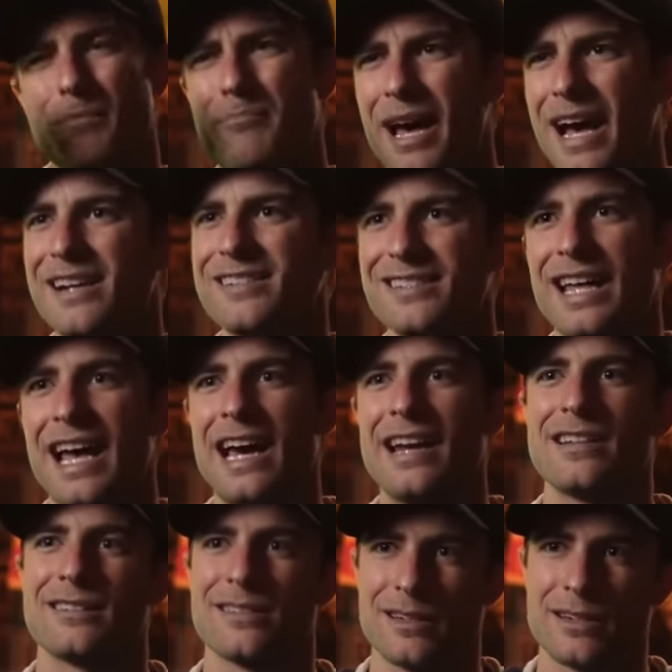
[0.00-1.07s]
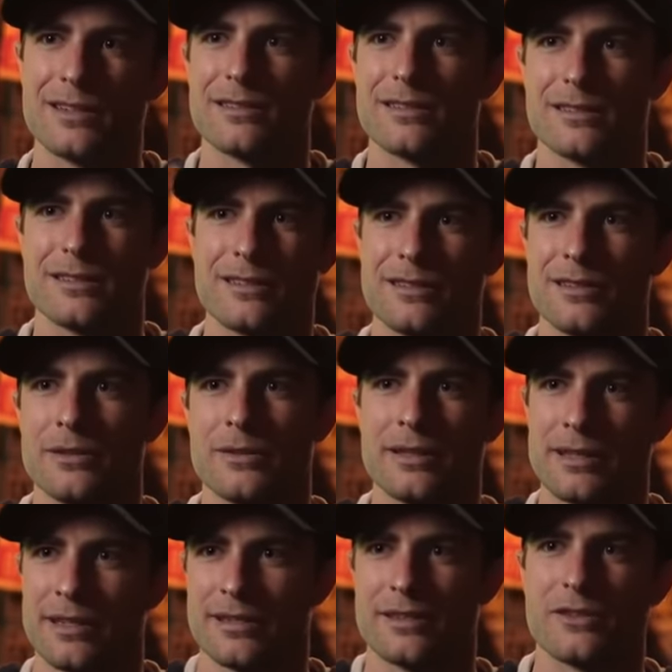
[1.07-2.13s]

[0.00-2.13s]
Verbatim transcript: Past that, it starts doing this.